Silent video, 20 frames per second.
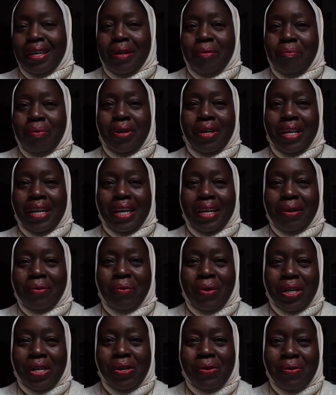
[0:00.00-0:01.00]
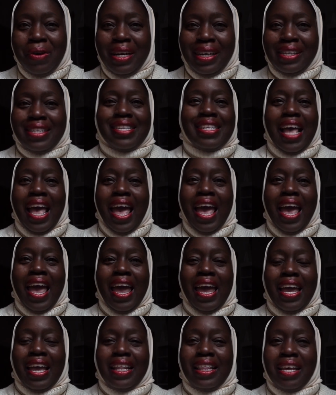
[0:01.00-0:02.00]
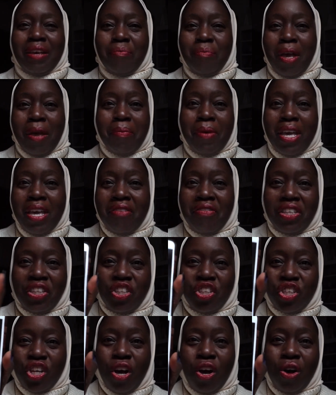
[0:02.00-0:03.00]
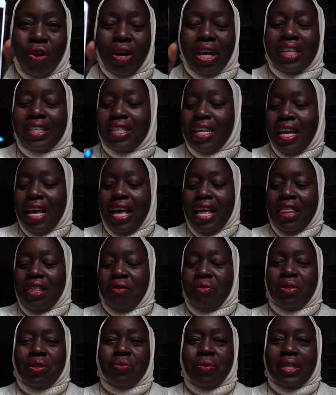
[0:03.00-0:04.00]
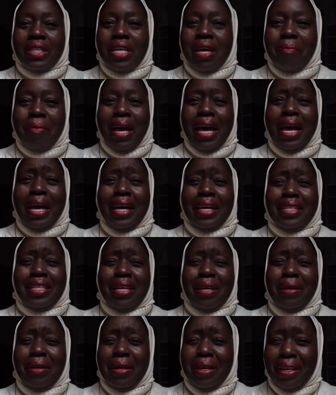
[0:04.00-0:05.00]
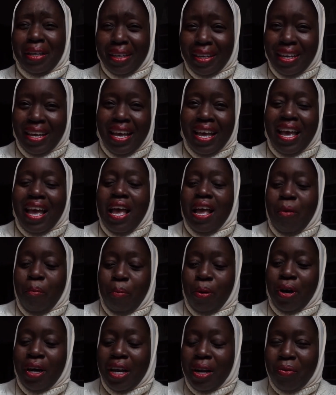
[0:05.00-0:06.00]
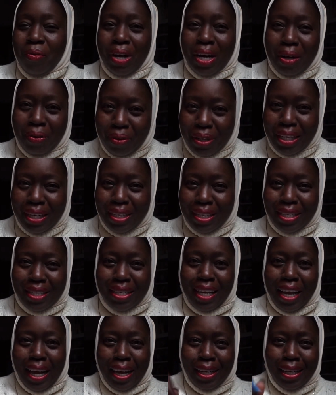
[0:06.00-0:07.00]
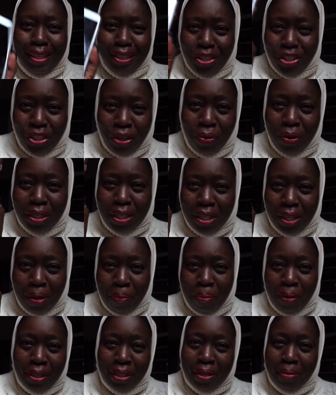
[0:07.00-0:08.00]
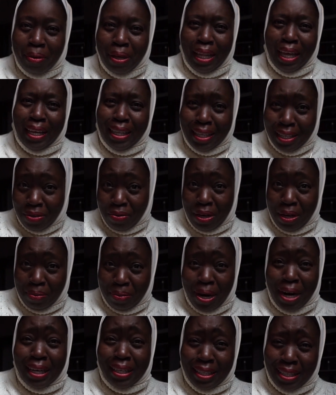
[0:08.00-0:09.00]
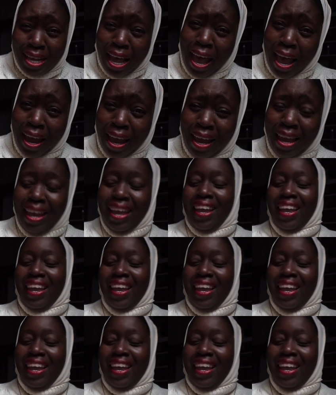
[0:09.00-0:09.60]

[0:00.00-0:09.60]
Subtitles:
put in what you want to say, and then maybe even show, because there was one time I had to put in what I wanted to say and then show it to the person, be like, this is what I'm trying to say.